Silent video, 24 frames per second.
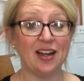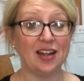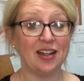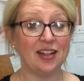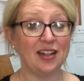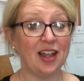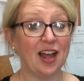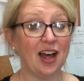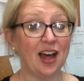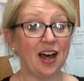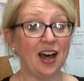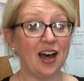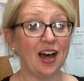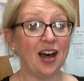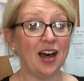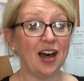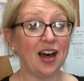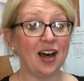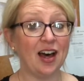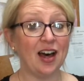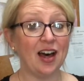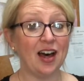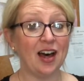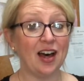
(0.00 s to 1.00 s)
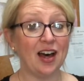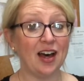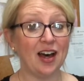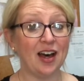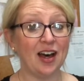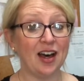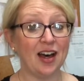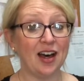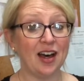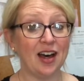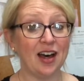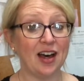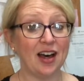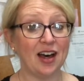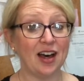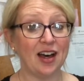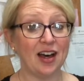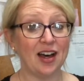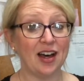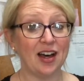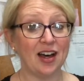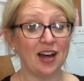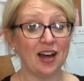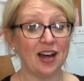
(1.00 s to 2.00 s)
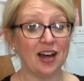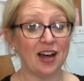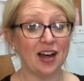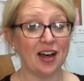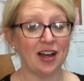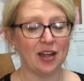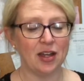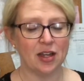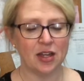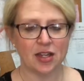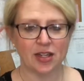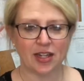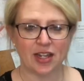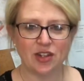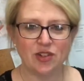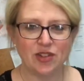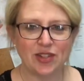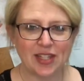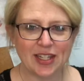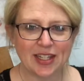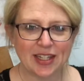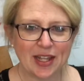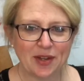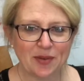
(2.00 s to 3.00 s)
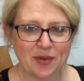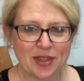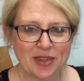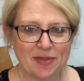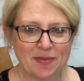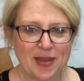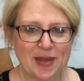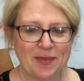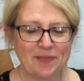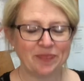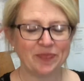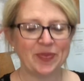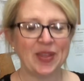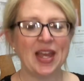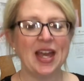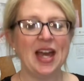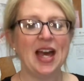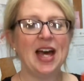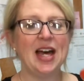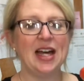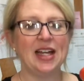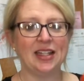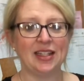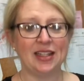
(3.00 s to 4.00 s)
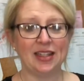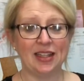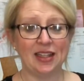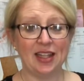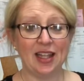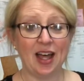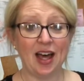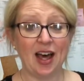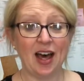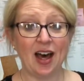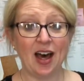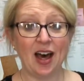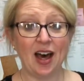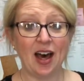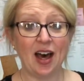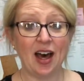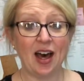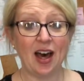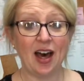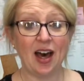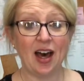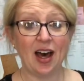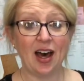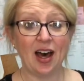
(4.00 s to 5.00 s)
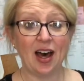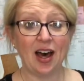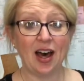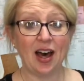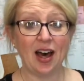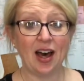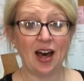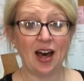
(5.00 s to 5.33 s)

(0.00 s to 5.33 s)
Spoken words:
la. Can you sing that with me? La,